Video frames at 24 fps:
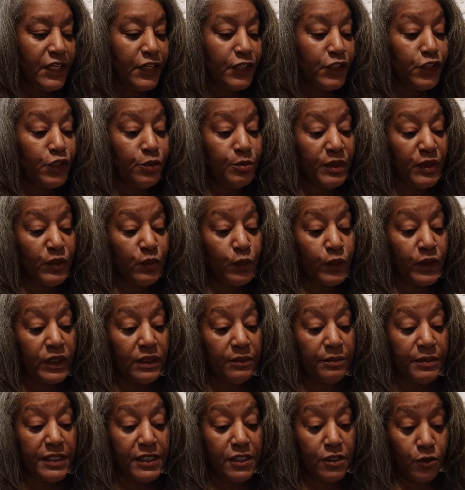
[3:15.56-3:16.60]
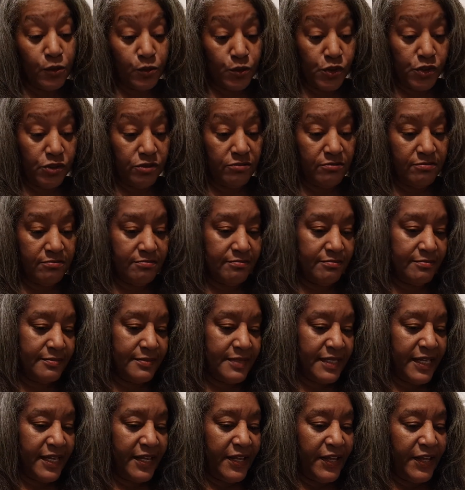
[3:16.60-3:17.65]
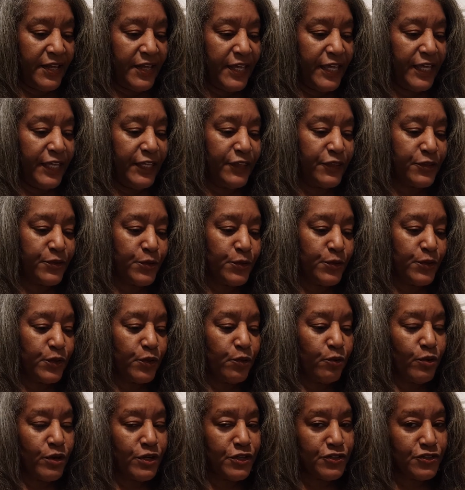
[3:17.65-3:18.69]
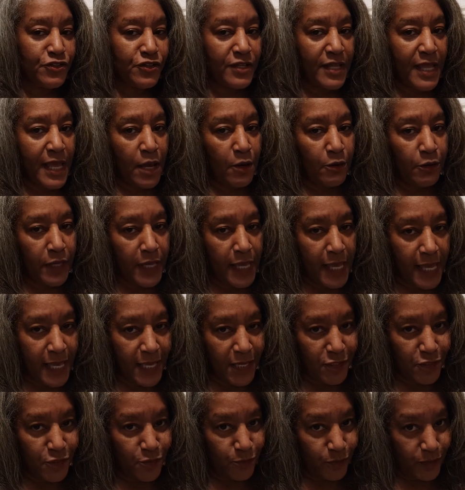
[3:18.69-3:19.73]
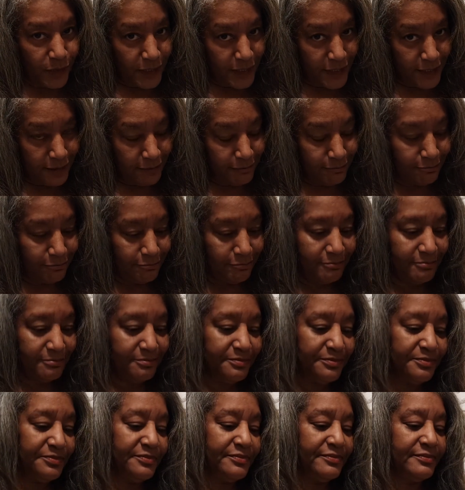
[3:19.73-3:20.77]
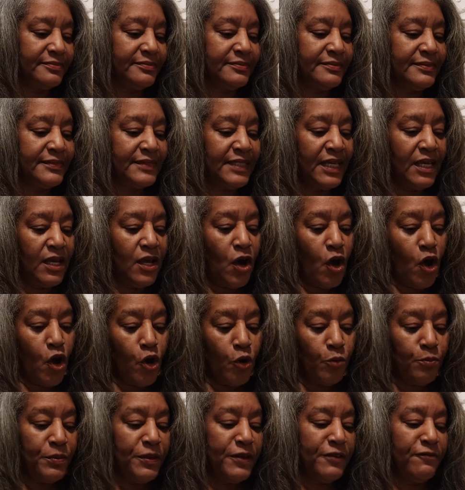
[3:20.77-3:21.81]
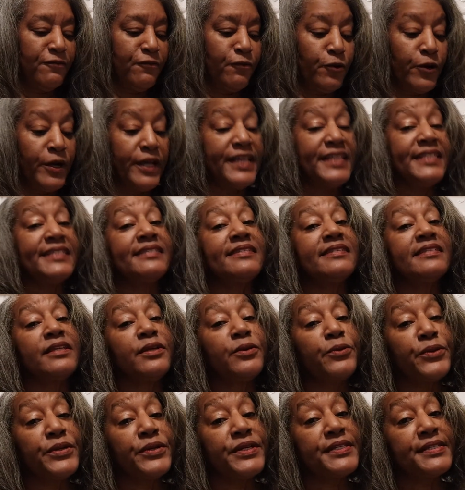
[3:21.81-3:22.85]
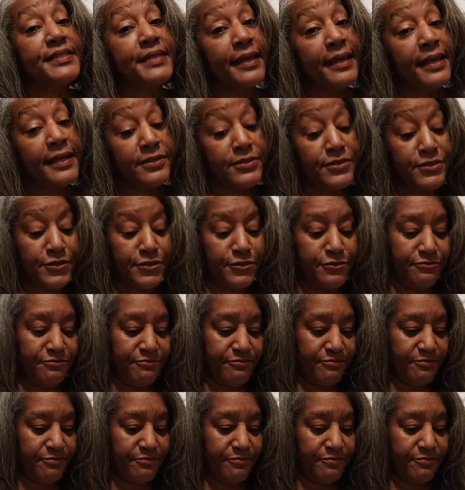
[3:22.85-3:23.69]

You mean Willoughby, don't you? He threw the question out casually, hoping for a serious answer.